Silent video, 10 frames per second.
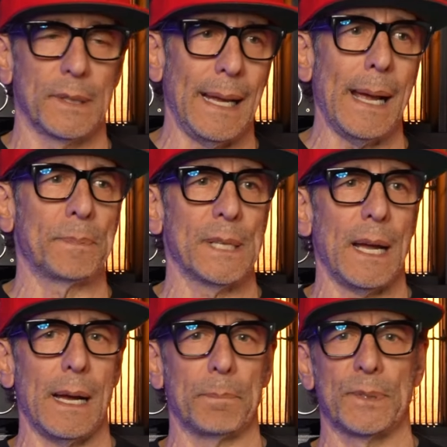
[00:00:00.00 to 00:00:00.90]

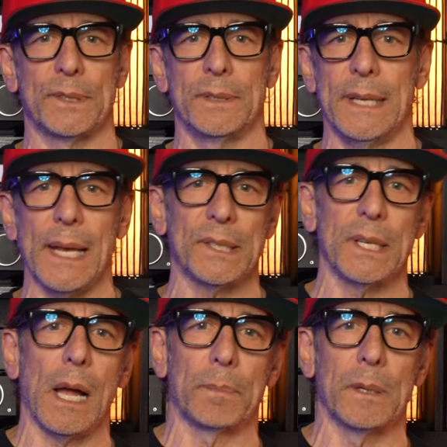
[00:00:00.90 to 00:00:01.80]
laptops,
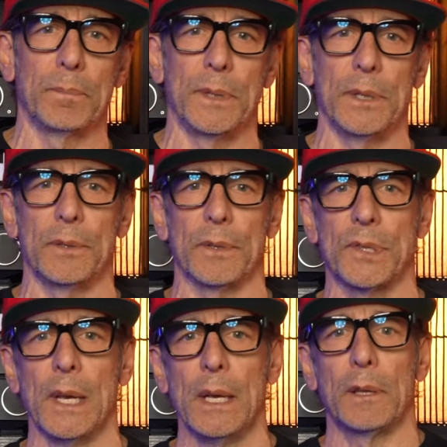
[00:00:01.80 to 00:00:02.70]
desktop
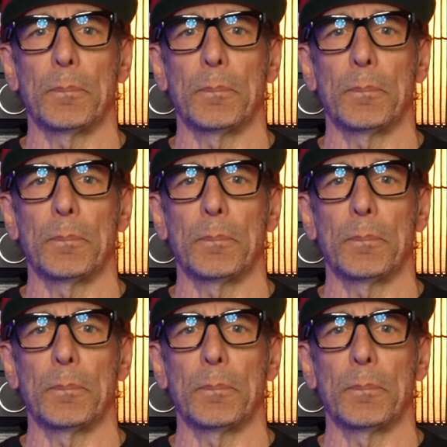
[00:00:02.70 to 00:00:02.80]
computers. The